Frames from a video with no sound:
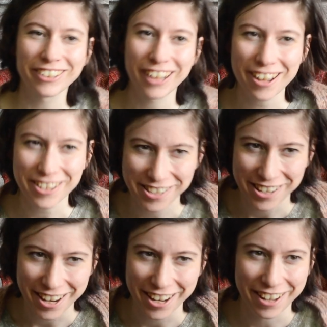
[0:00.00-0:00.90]
last
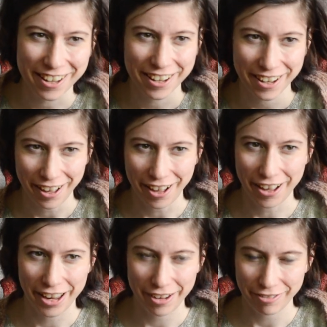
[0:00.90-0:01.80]
year
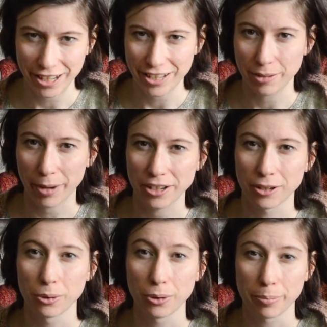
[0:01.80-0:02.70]
I released a
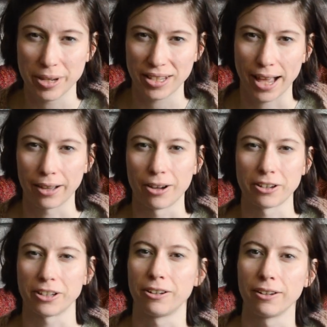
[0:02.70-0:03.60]
pattern called the Mistland
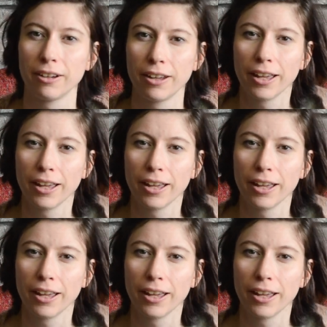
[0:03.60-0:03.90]
Cardigan.